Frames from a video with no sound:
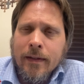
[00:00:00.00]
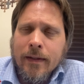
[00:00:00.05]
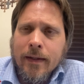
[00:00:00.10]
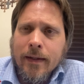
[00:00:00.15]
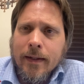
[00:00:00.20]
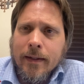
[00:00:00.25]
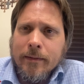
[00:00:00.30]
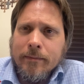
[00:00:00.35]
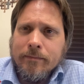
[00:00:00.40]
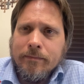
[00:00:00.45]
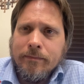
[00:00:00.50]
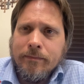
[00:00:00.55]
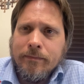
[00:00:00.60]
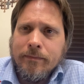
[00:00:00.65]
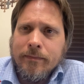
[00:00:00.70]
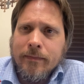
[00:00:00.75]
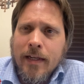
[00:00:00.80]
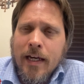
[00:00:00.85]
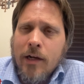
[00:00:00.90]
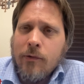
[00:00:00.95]
Um,
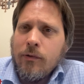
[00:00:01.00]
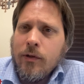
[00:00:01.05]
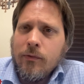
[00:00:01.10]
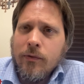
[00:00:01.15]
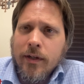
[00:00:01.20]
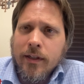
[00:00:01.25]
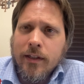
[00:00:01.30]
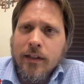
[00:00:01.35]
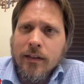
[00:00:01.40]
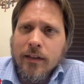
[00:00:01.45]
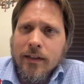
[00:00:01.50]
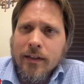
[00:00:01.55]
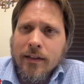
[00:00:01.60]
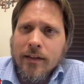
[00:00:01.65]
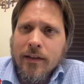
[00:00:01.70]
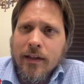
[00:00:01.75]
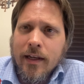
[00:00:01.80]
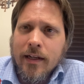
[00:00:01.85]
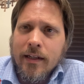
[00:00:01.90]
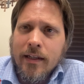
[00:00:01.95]
how do we
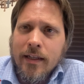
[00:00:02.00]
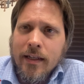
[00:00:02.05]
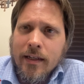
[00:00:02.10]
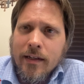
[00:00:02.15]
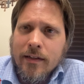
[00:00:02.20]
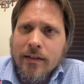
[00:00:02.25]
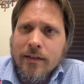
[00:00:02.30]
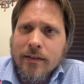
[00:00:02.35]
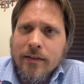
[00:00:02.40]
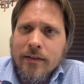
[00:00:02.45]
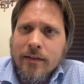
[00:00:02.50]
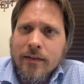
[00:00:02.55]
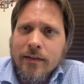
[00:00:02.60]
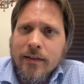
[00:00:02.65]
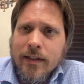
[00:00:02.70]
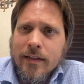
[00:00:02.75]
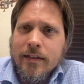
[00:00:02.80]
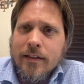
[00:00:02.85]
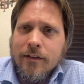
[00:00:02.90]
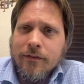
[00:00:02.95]
regulate that heat,
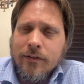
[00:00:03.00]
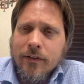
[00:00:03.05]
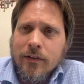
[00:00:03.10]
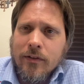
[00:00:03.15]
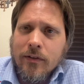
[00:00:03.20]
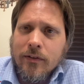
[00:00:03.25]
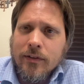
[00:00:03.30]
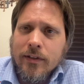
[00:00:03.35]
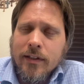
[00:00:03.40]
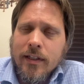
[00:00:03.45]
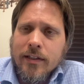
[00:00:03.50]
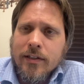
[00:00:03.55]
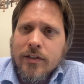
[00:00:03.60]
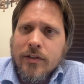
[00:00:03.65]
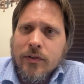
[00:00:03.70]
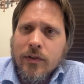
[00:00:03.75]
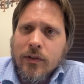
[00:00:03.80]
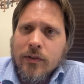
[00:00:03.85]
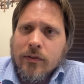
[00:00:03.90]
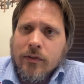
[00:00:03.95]
that difficulty, that
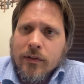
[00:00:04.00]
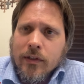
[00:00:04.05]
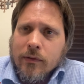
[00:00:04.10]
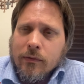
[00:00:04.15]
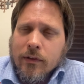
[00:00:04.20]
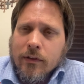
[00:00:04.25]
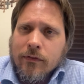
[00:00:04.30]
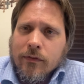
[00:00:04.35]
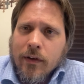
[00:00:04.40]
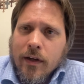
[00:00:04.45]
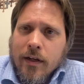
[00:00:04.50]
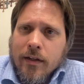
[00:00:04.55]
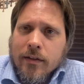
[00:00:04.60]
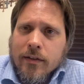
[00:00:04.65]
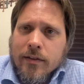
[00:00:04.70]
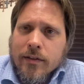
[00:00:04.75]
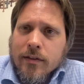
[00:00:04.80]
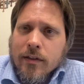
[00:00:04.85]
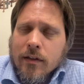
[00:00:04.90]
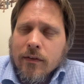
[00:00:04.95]
struggle that we find
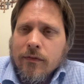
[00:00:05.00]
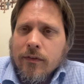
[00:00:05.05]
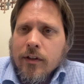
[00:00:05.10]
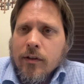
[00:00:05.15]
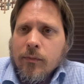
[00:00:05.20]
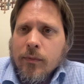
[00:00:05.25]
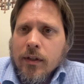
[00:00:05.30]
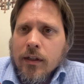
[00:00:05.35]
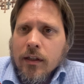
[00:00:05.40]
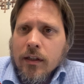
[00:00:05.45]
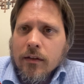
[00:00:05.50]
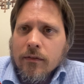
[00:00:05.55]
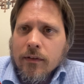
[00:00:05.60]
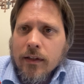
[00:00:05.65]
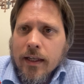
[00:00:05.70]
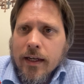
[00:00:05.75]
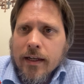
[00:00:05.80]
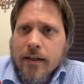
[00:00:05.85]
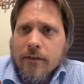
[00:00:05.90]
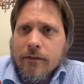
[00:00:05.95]
ourselves in the middle of
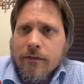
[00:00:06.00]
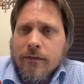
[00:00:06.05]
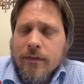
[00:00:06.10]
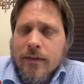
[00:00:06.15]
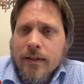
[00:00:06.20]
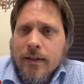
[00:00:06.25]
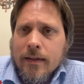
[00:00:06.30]
life?